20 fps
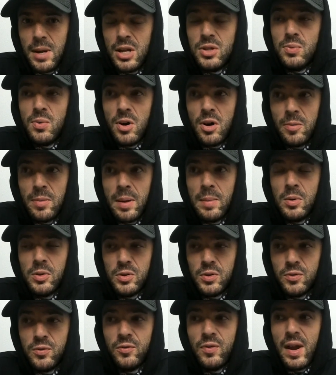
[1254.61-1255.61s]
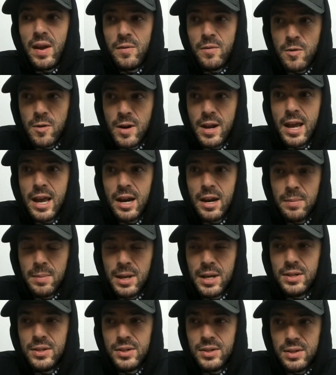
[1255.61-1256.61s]
It's one of my most favorite
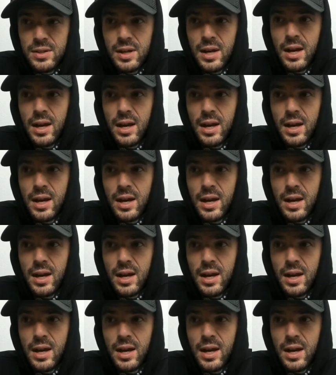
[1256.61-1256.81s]
animes.